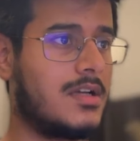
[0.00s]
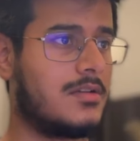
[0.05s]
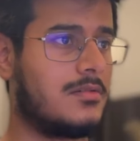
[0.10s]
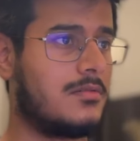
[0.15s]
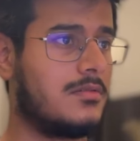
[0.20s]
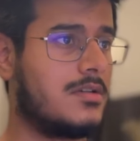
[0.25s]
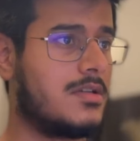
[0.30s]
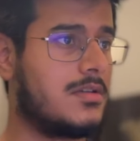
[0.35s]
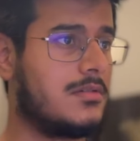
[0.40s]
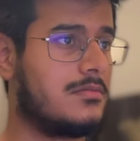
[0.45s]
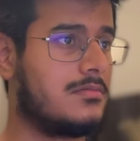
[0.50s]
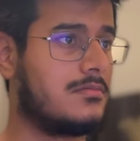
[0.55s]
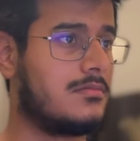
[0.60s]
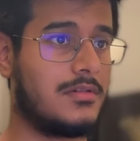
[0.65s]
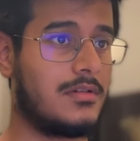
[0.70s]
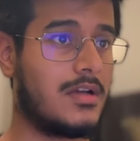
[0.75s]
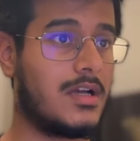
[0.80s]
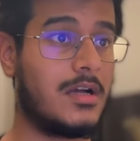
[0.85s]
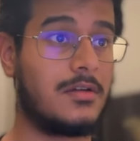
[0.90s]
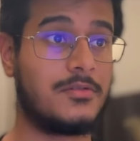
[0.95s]
told you
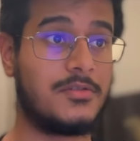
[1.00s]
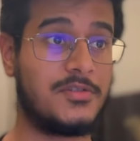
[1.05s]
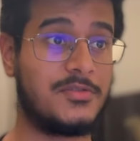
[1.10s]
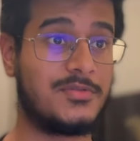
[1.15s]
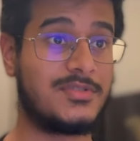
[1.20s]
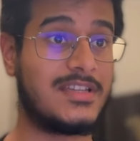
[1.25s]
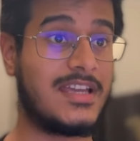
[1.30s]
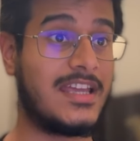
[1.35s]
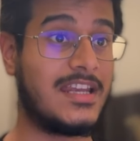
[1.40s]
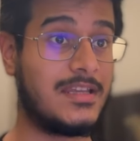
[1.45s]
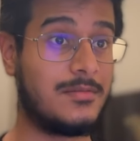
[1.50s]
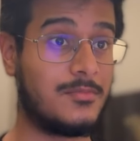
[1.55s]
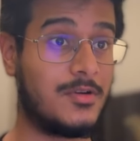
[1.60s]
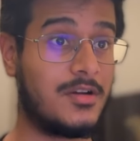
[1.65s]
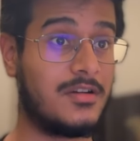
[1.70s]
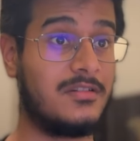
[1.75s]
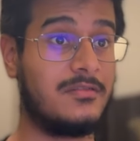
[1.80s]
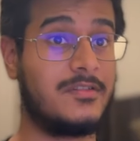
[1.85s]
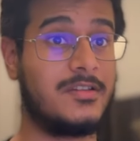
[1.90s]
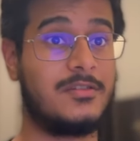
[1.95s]
how to use any
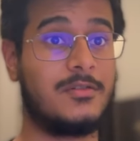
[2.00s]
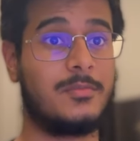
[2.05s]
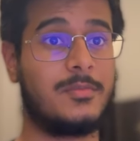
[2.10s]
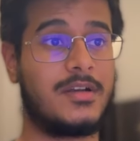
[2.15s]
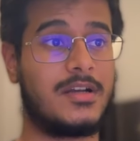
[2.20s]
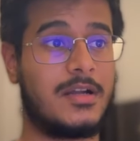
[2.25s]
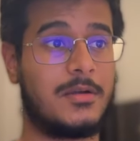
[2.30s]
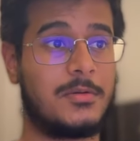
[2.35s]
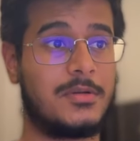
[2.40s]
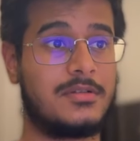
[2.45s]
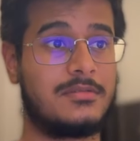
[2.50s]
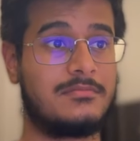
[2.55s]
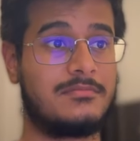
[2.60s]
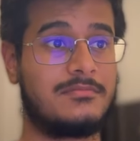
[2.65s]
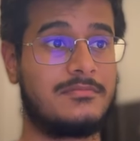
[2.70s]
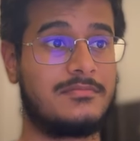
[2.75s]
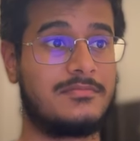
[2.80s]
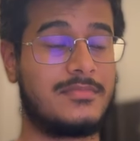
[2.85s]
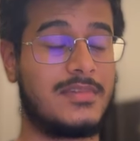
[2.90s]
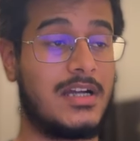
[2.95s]
model with OpenRouter.
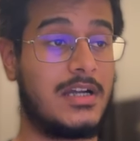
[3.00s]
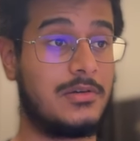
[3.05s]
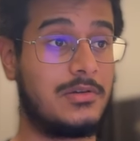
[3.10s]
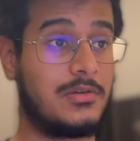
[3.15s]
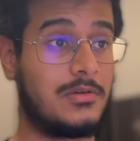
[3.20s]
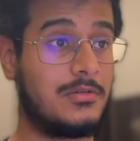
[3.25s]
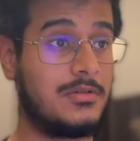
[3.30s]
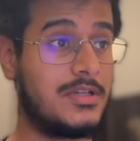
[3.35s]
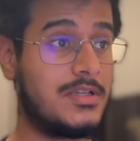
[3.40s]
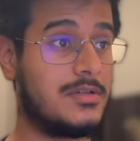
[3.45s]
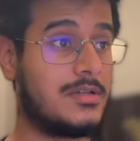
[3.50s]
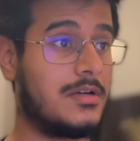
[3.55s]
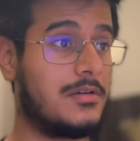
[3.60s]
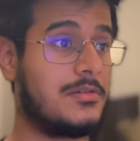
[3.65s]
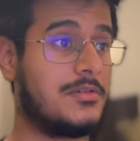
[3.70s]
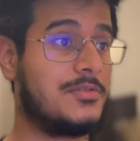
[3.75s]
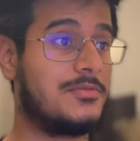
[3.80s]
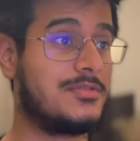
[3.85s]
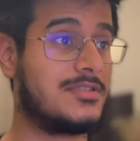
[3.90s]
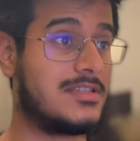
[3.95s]
I told you how to
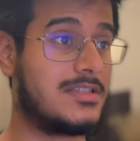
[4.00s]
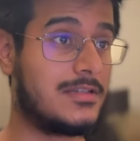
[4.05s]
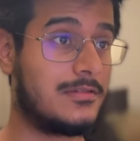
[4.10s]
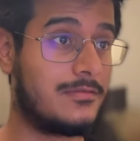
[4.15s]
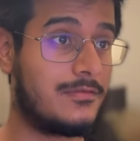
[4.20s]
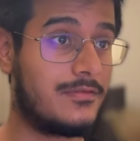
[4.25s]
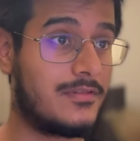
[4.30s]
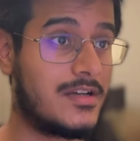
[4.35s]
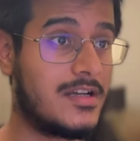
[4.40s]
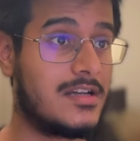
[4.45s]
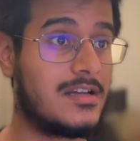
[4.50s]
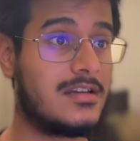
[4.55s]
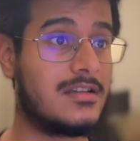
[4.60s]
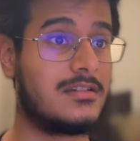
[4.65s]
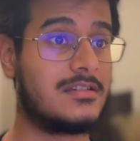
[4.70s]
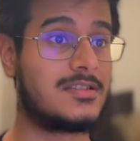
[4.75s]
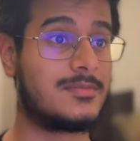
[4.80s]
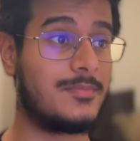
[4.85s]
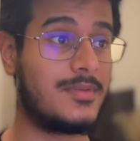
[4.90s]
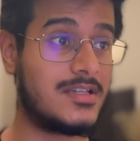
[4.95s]
use different
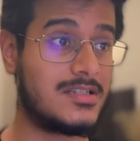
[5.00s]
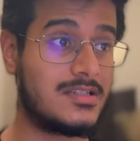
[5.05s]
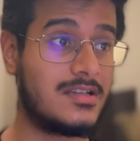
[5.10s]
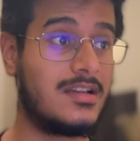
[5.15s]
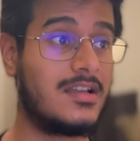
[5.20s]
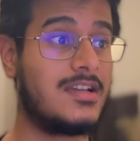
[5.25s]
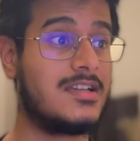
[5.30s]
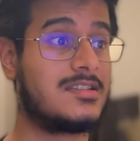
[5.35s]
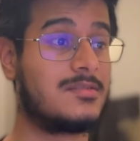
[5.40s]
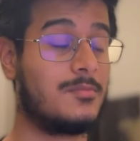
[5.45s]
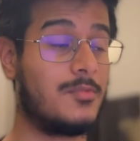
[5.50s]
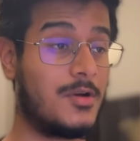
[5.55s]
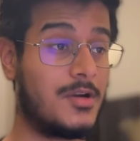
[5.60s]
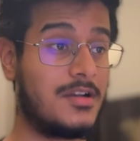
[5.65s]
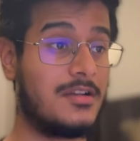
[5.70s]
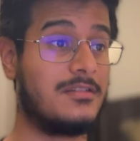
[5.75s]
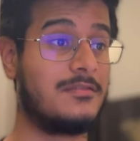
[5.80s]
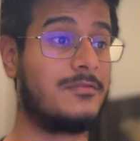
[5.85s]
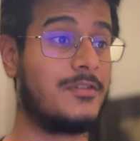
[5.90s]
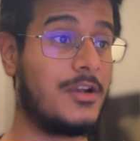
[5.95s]
specialized
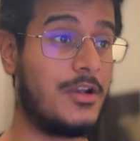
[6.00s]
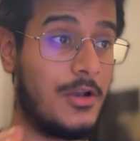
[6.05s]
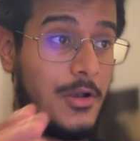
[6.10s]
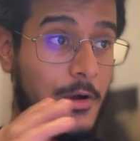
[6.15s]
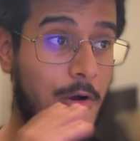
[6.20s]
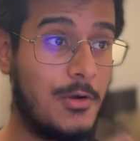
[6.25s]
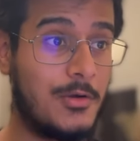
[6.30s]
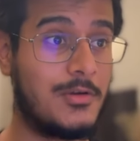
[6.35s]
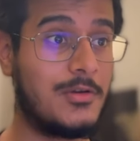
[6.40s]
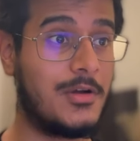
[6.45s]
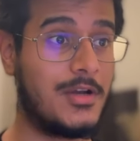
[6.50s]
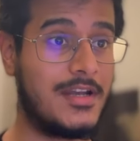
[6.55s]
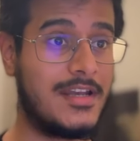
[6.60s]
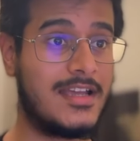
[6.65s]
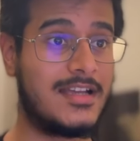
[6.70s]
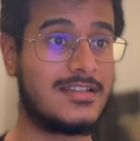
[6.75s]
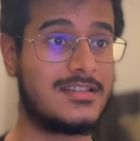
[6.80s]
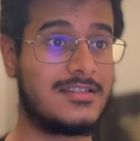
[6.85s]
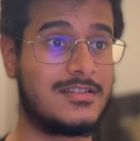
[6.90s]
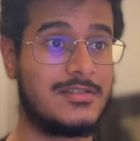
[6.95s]
model for long
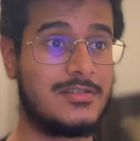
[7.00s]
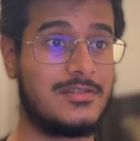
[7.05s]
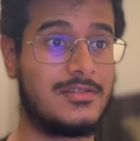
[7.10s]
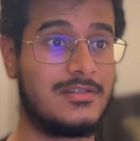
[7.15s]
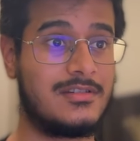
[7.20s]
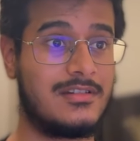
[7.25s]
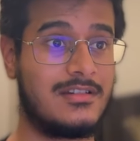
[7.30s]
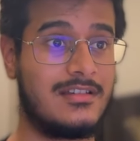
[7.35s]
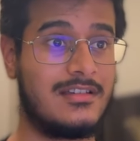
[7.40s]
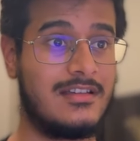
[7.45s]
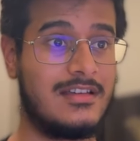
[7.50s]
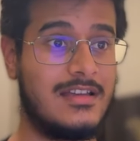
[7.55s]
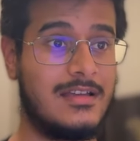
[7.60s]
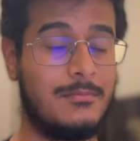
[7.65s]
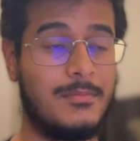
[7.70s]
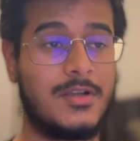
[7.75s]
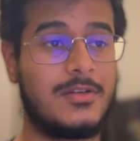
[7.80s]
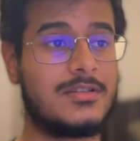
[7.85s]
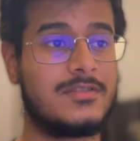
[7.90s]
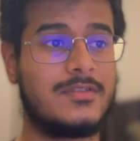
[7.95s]
context
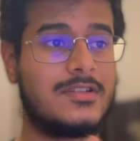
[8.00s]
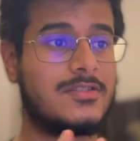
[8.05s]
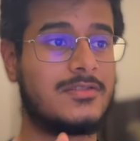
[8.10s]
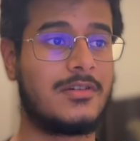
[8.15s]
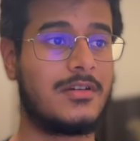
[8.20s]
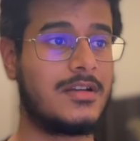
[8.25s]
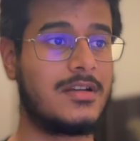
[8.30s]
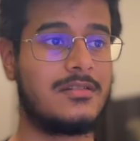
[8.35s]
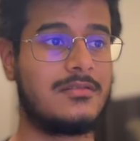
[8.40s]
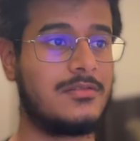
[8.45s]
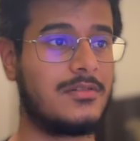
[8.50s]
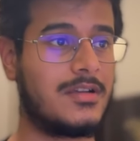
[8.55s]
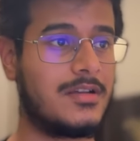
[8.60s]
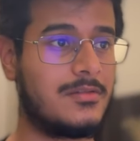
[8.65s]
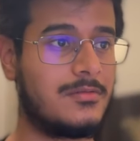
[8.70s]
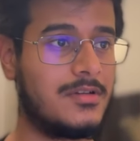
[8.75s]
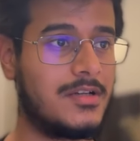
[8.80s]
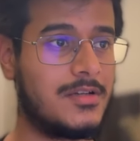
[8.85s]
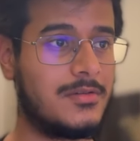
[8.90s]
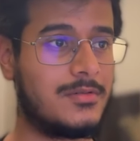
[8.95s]
because with Sonnet, you get
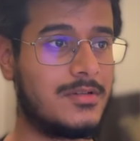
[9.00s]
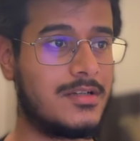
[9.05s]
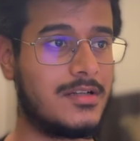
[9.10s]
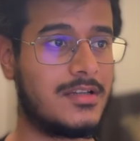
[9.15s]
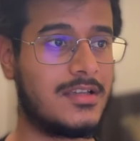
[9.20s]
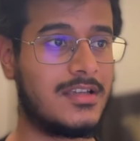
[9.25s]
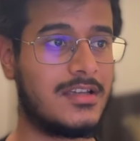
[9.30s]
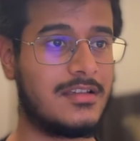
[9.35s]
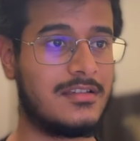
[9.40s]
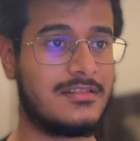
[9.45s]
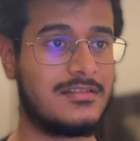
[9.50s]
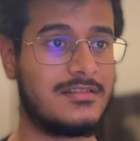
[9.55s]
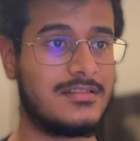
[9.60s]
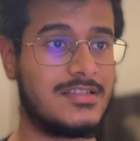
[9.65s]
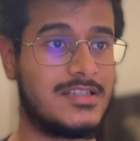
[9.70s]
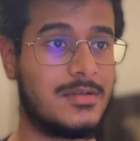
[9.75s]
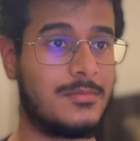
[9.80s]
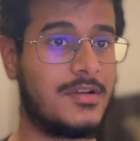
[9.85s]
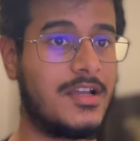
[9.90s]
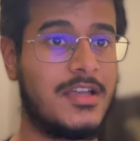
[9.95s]
only 200K.
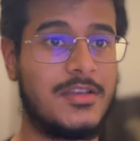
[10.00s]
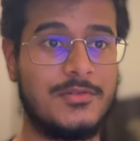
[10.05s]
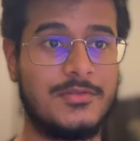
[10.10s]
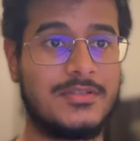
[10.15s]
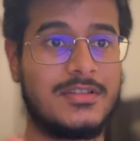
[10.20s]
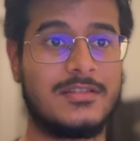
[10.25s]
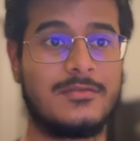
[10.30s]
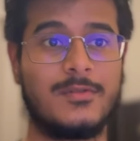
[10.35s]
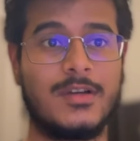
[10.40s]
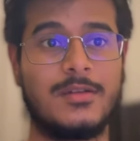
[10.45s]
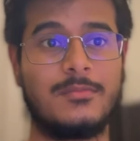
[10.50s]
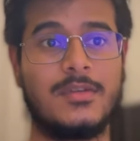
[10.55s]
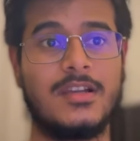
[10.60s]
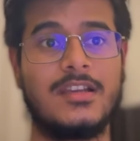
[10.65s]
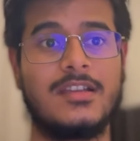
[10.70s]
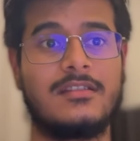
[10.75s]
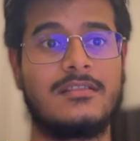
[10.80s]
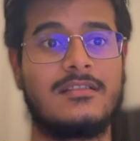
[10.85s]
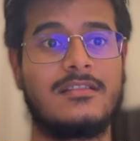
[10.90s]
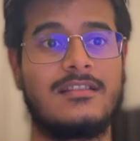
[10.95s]
Gemini uses 1
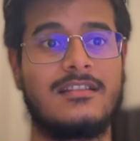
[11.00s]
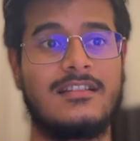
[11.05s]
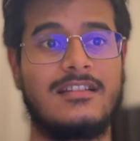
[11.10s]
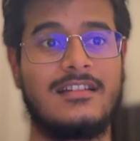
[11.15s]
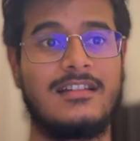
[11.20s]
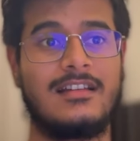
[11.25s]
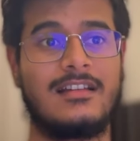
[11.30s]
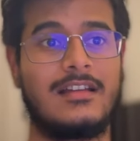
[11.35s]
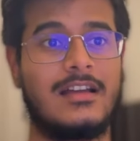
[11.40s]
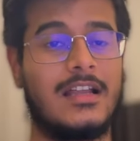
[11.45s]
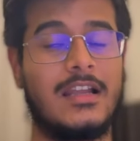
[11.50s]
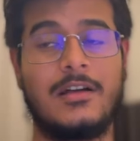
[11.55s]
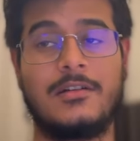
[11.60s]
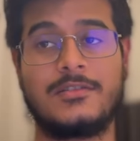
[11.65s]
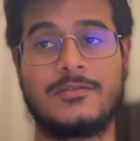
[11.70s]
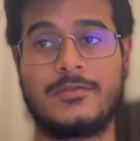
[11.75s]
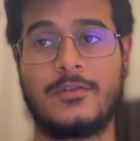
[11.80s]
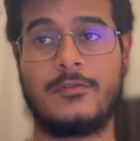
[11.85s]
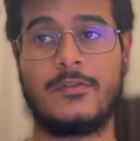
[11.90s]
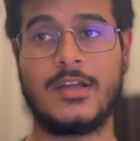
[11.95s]
million,
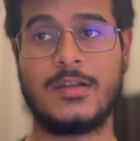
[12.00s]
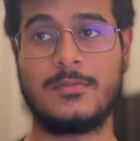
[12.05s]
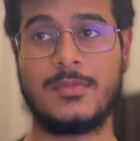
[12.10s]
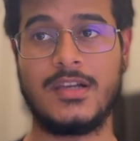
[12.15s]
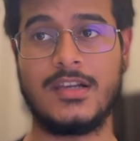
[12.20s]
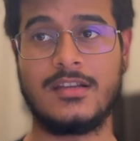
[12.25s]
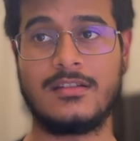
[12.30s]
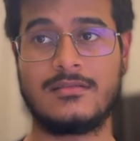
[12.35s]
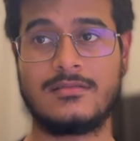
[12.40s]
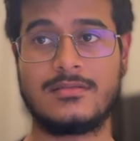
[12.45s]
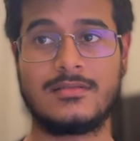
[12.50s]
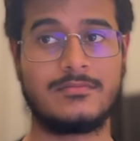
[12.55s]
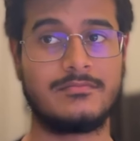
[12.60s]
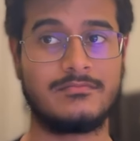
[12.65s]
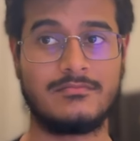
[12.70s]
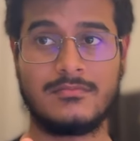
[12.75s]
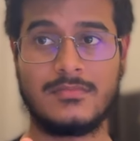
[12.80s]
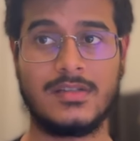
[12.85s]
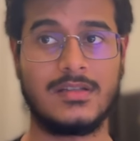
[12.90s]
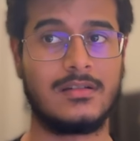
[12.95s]
allows for 1 million.
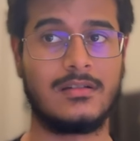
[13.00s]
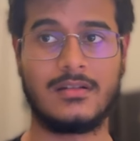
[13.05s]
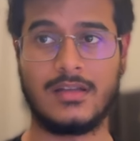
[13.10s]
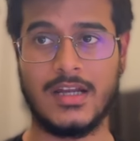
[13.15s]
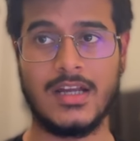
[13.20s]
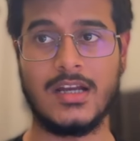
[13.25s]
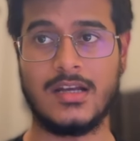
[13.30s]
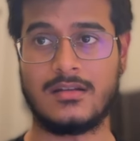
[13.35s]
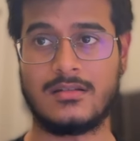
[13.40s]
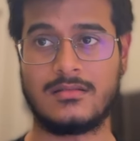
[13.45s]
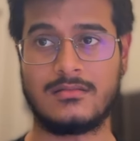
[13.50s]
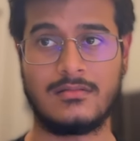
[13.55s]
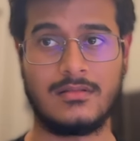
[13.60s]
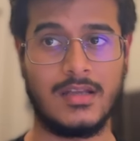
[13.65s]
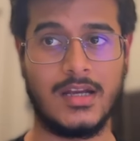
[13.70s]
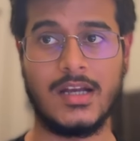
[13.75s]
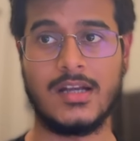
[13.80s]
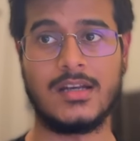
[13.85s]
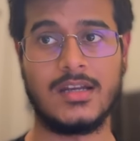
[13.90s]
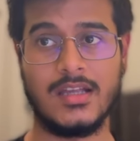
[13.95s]
Great,
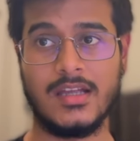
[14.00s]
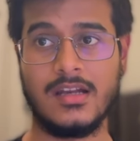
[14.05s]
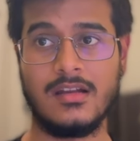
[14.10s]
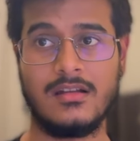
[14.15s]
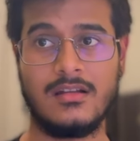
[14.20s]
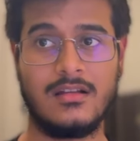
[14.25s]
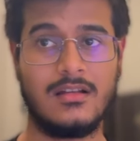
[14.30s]
great deal.